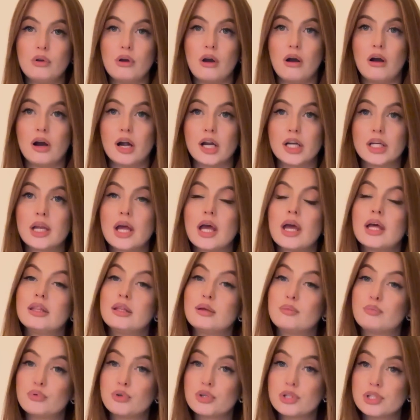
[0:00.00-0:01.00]
Card,
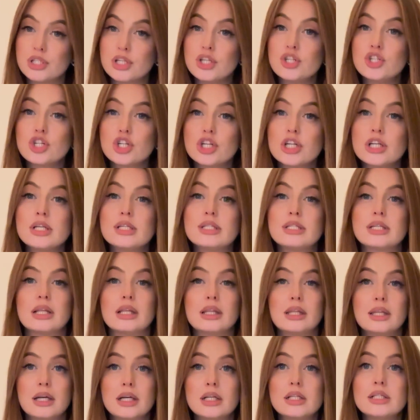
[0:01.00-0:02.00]
the procedure is a
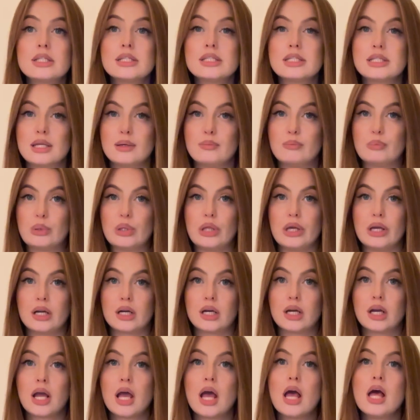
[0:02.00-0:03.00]
little
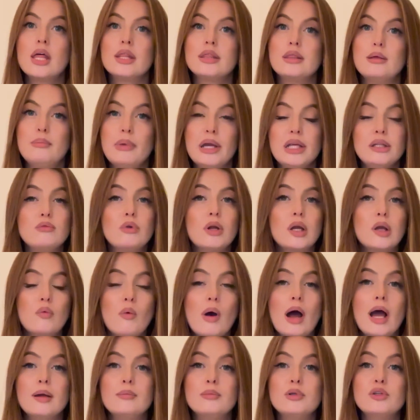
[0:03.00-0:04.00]
simpler. The main
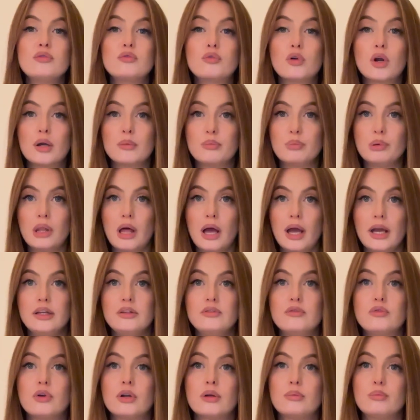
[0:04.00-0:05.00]
requirement for
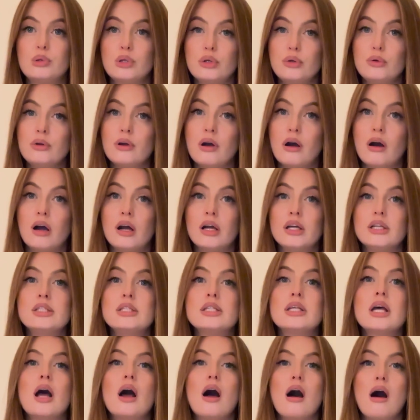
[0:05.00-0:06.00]
applying for a Blue
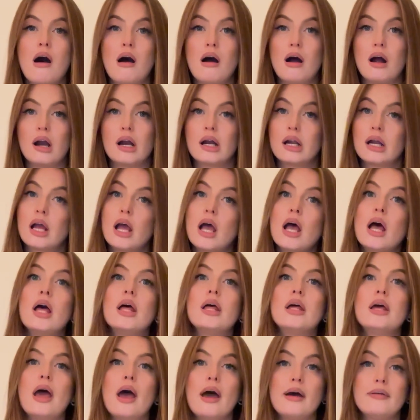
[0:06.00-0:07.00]
Card are
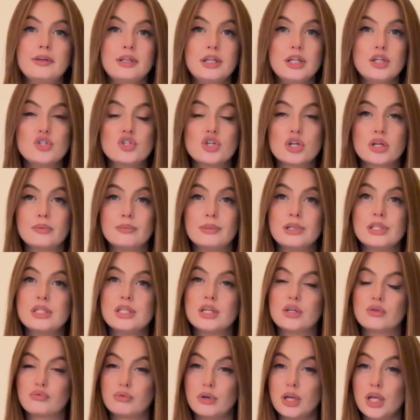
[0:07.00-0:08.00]
having a German
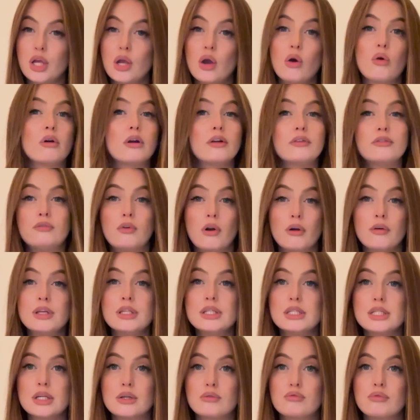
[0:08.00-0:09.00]
degree or a
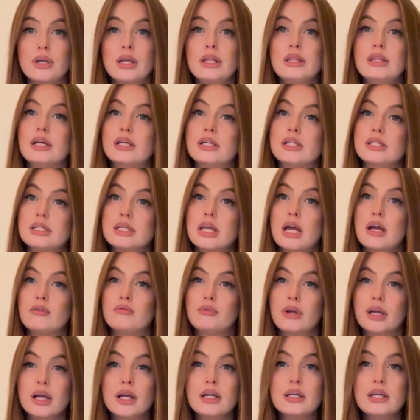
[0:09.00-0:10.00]
foreign degree that is
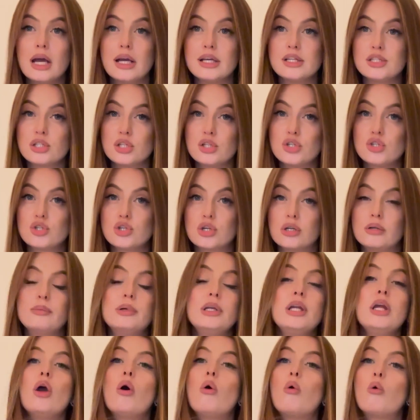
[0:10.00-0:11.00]
recognized in
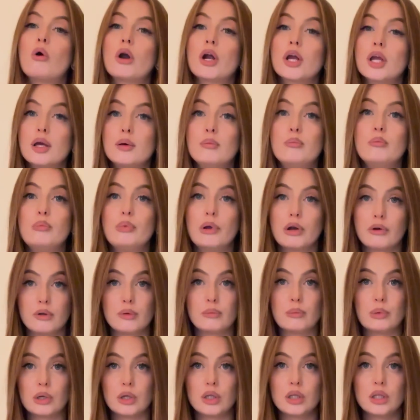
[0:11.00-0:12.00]
Germany or
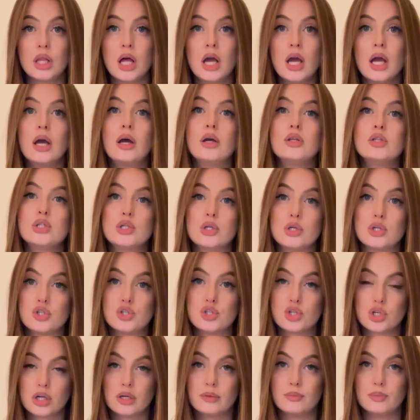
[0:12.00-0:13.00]
comparable to a
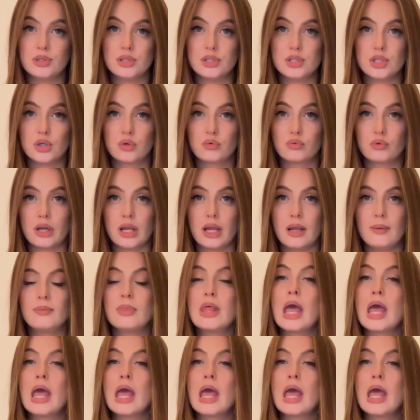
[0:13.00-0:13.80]
German degree,